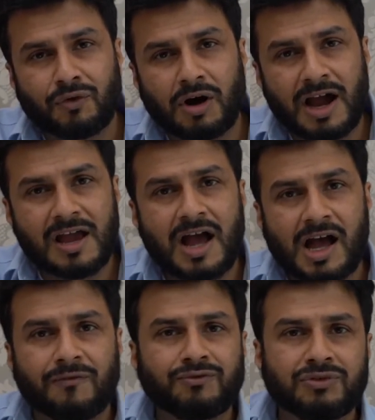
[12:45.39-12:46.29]
I
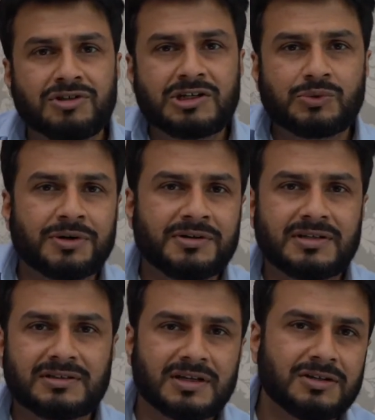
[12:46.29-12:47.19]
have to read 20,
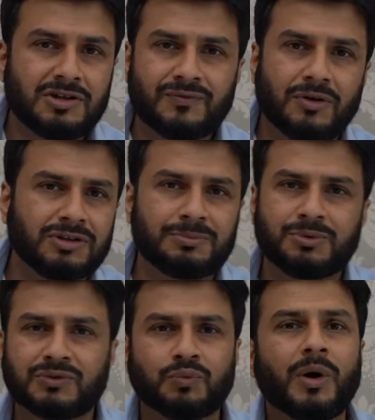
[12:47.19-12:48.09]
30, 40
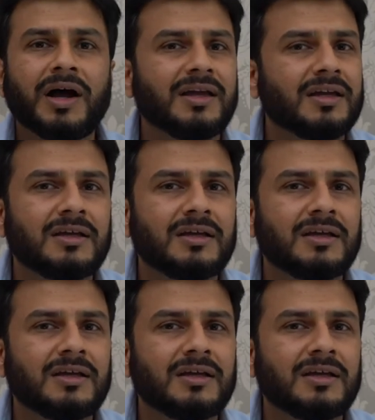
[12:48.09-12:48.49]
books. Why?